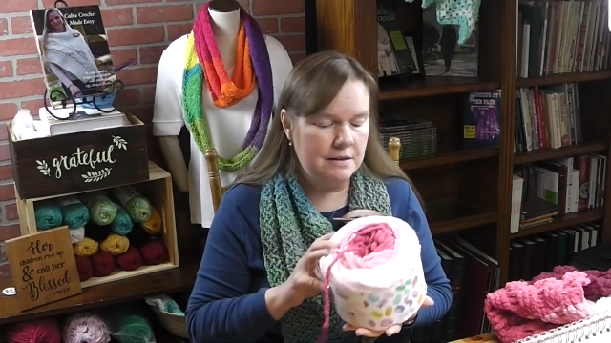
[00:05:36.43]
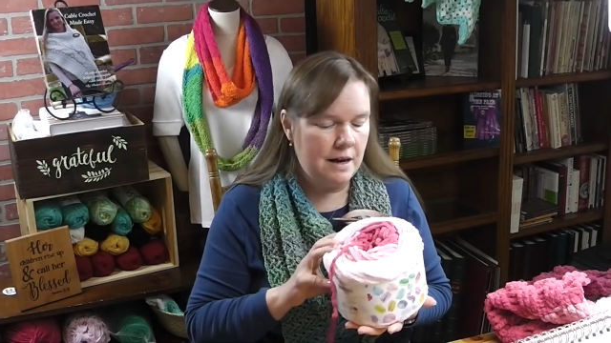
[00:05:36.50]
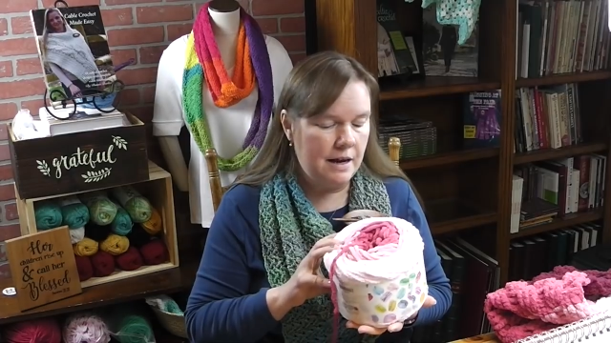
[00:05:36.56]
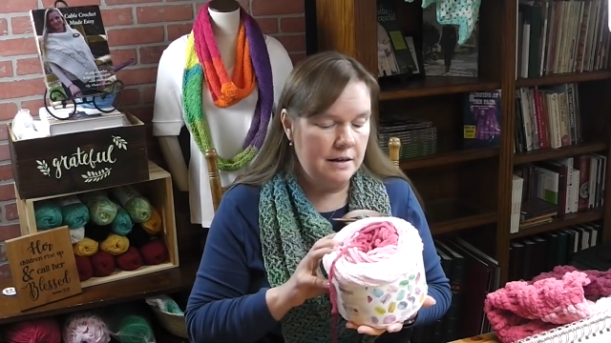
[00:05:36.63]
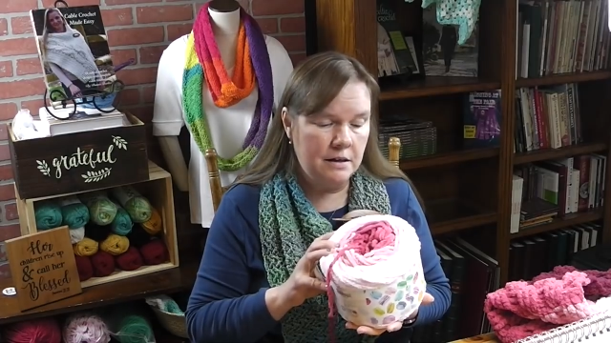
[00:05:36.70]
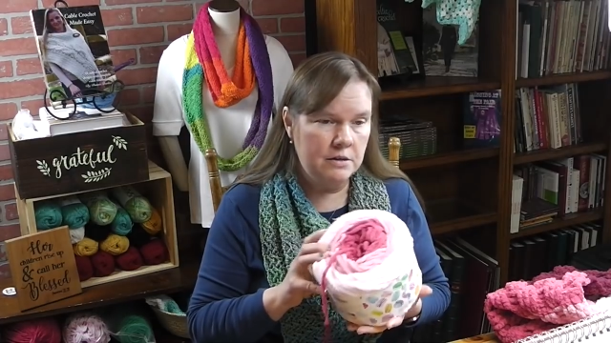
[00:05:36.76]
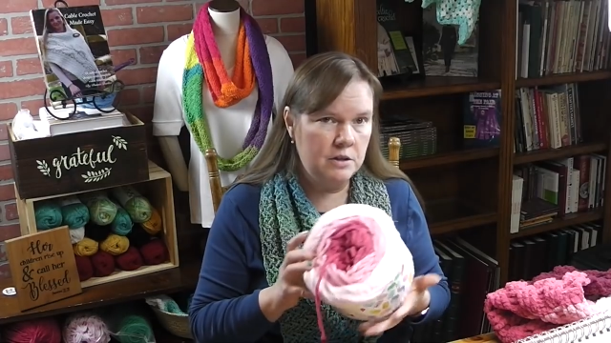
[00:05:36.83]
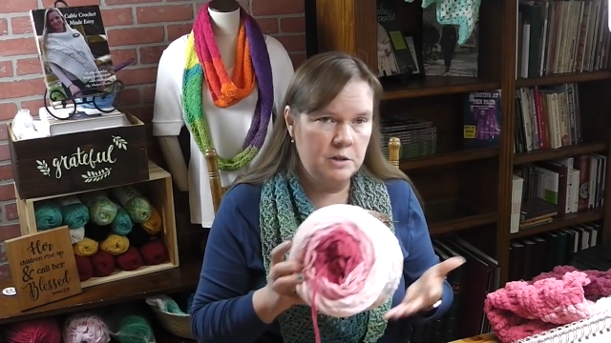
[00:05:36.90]

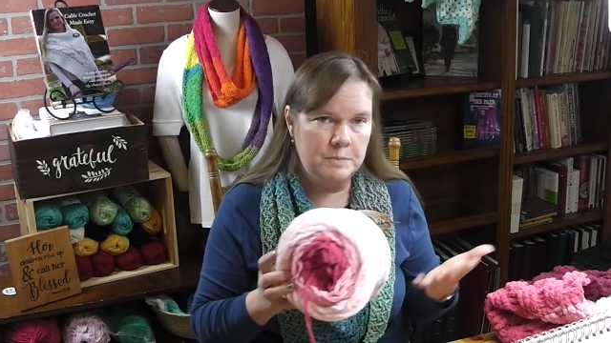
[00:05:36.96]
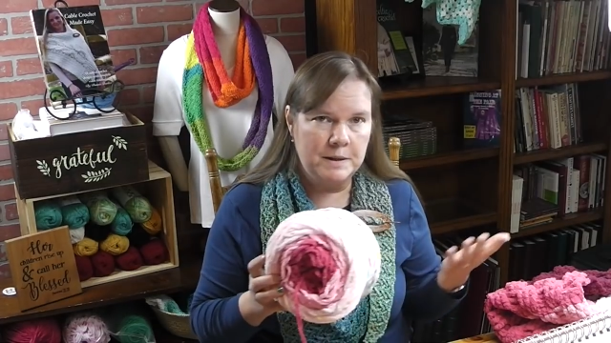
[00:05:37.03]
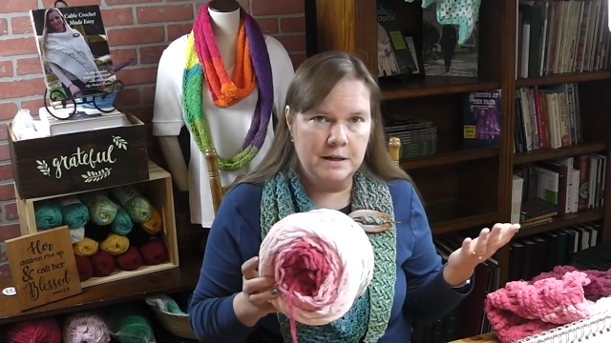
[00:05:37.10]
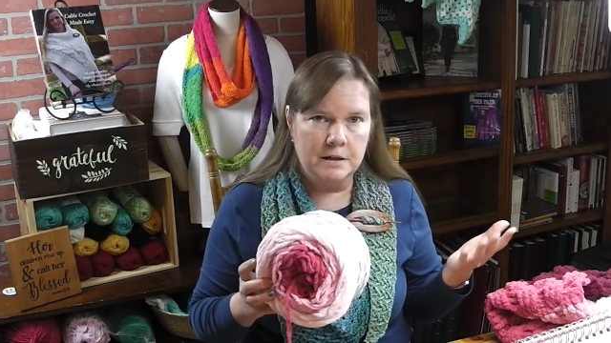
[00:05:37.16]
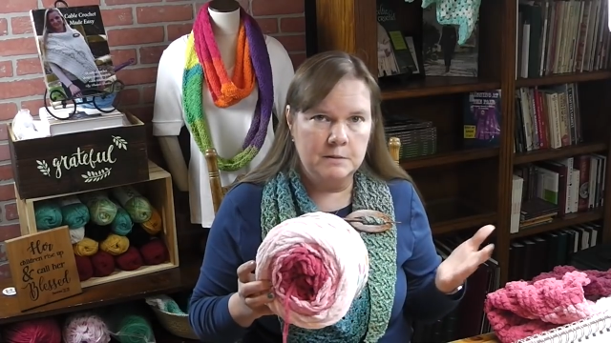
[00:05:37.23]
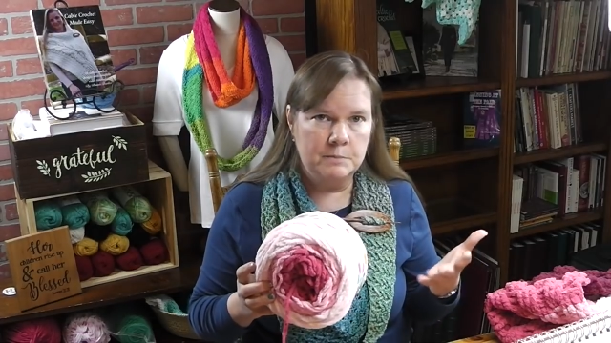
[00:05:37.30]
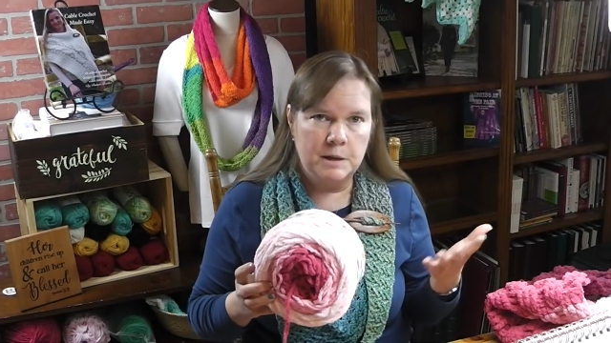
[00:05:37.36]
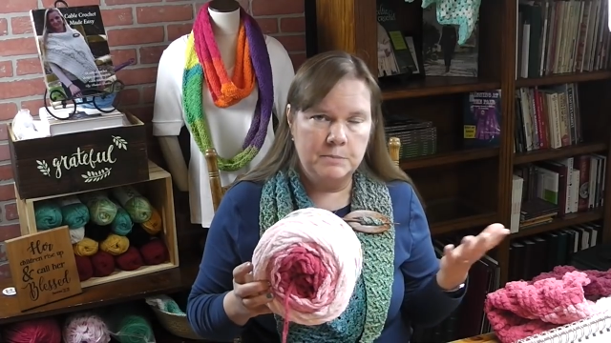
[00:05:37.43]
and just
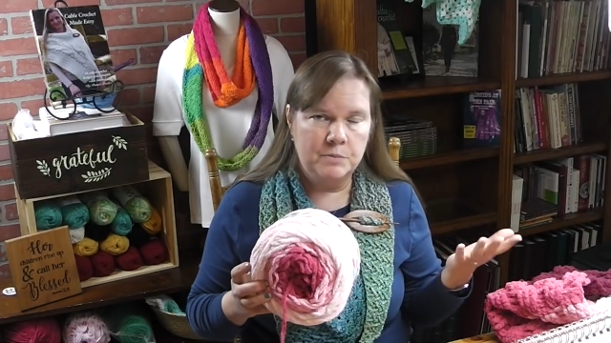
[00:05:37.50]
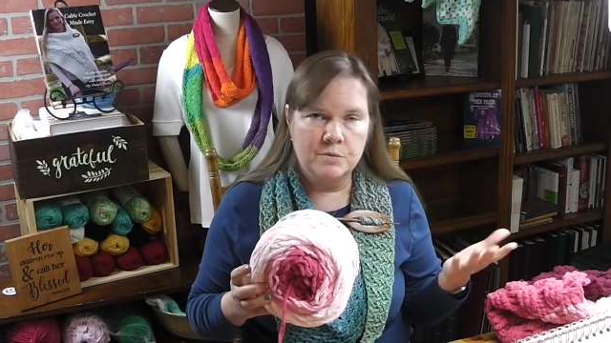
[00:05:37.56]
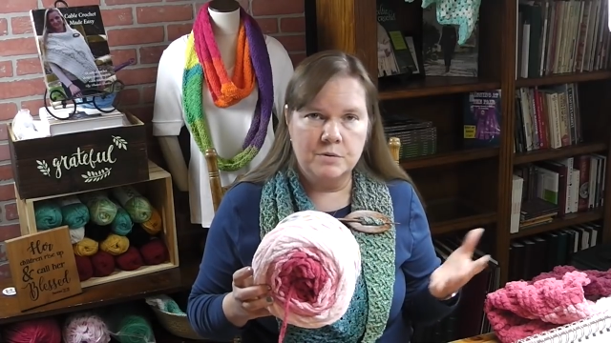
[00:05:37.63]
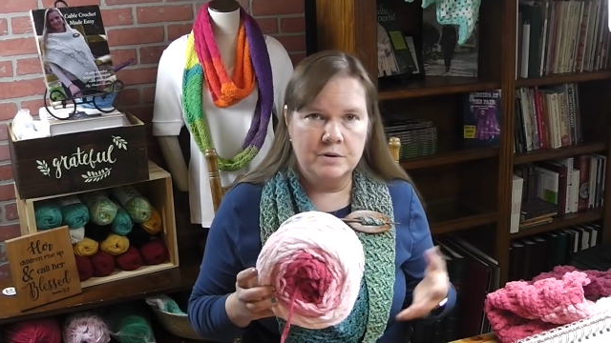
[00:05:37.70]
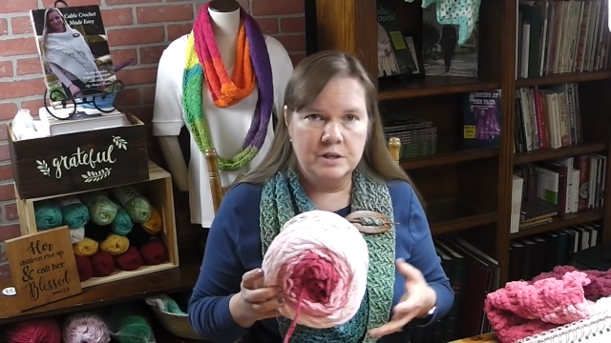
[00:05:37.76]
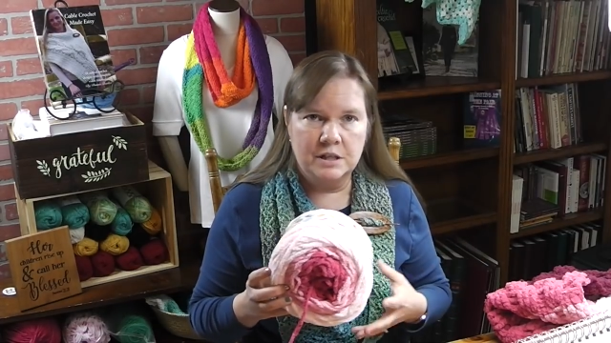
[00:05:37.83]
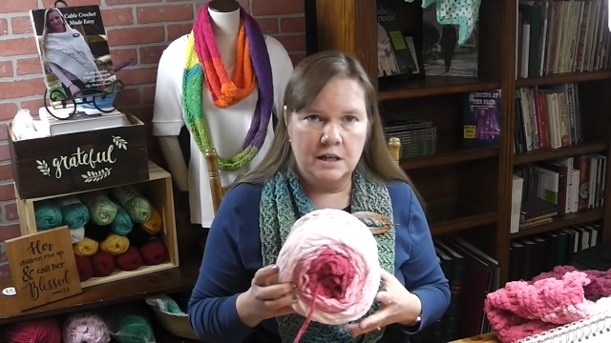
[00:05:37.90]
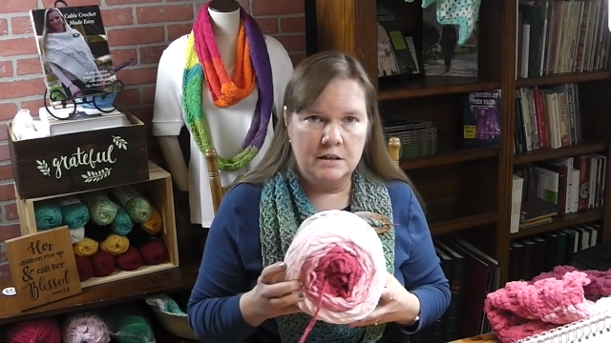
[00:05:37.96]
because people
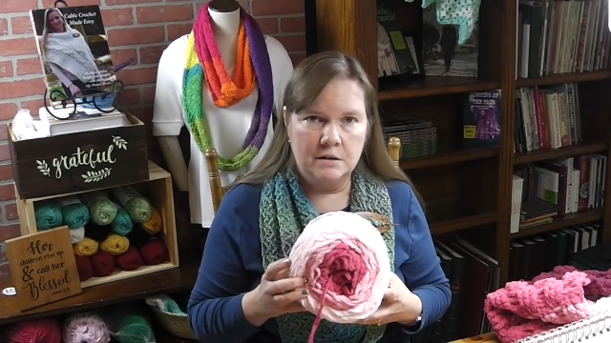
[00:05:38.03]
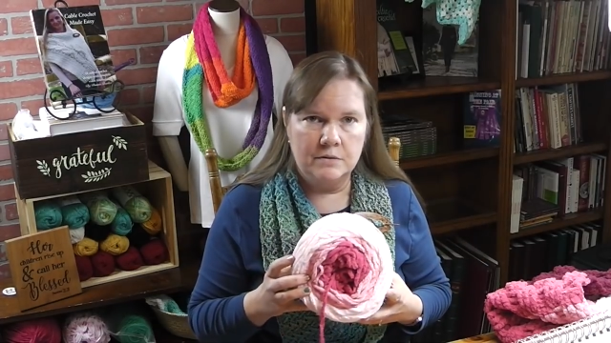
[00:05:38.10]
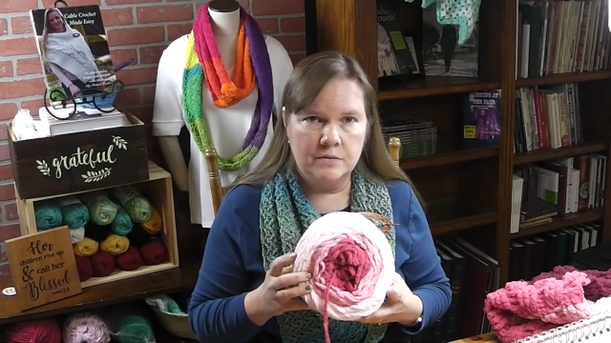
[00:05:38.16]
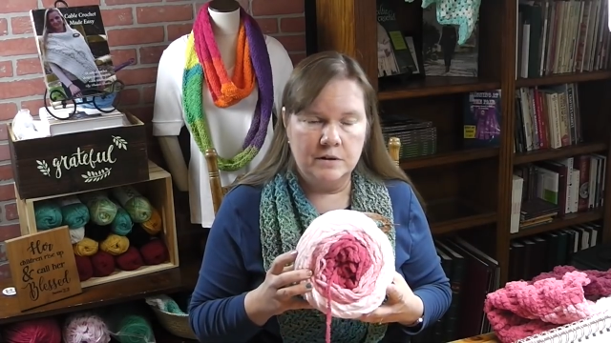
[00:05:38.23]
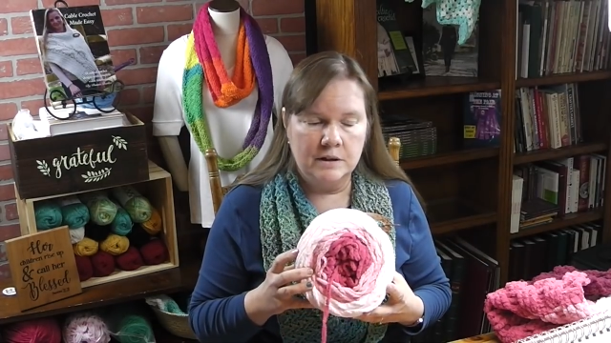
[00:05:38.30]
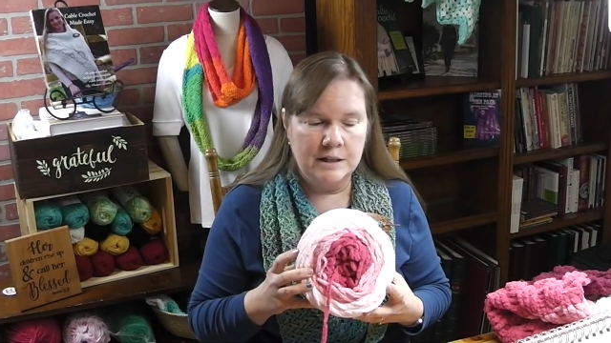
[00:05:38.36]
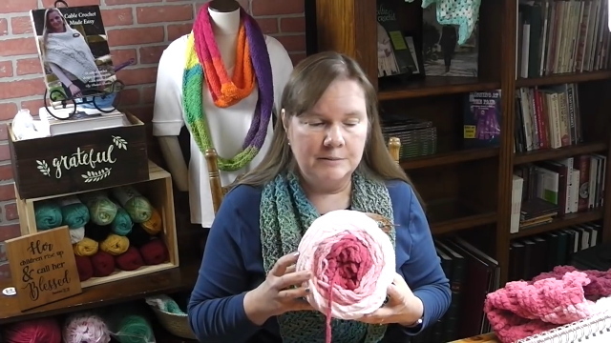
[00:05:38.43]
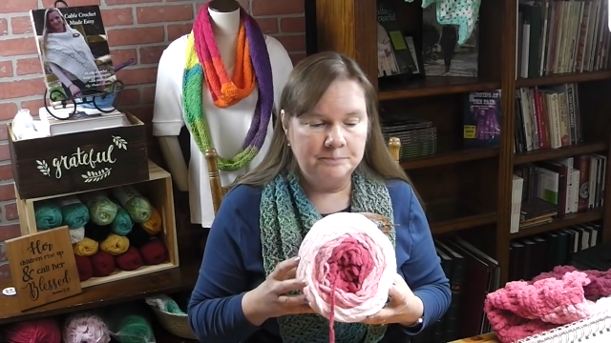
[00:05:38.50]
crochet
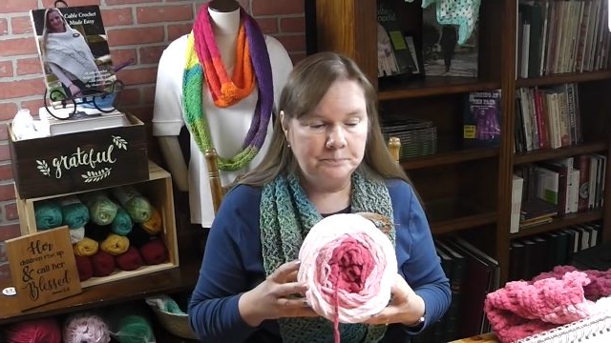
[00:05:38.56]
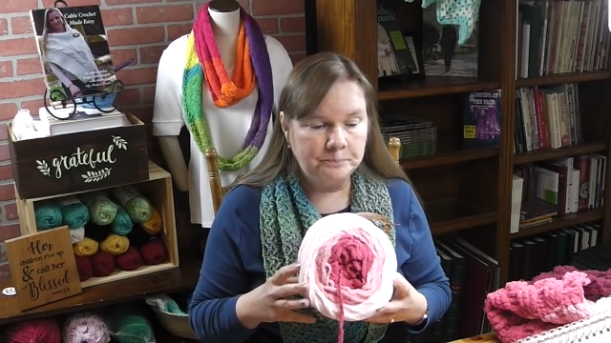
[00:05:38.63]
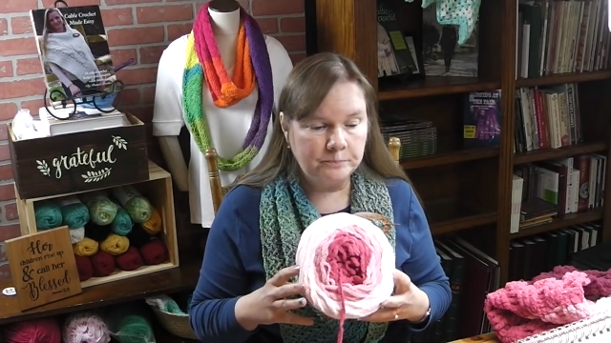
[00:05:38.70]
differently.